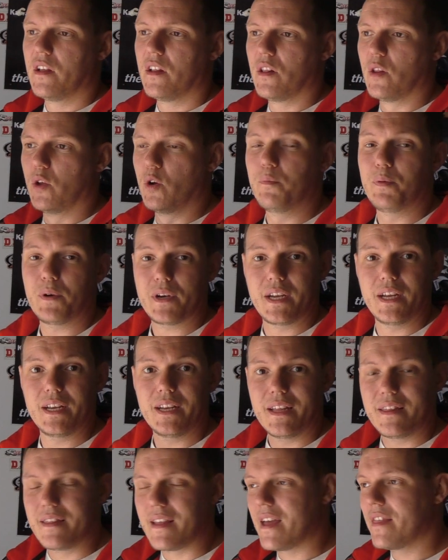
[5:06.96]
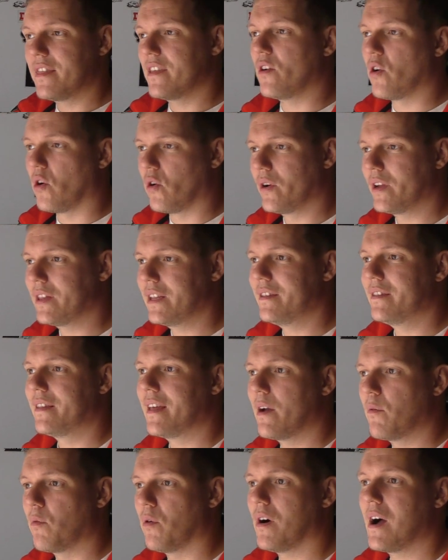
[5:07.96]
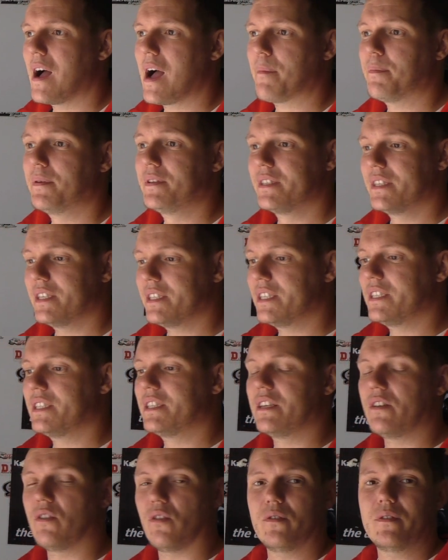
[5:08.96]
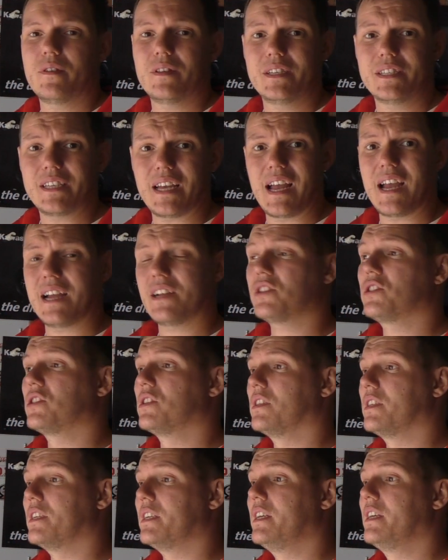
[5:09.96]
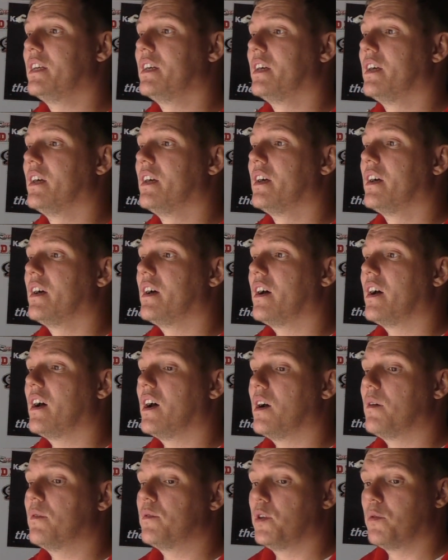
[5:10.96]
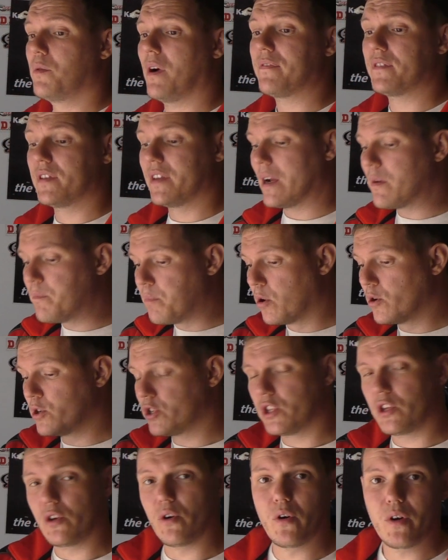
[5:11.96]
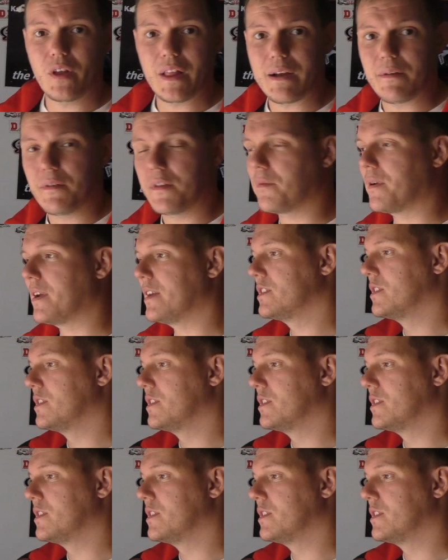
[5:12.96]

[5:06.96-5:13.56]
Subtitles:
lubricant in there, the oil in there, what happens is the oil is actually, you have to now push the oil out of the way.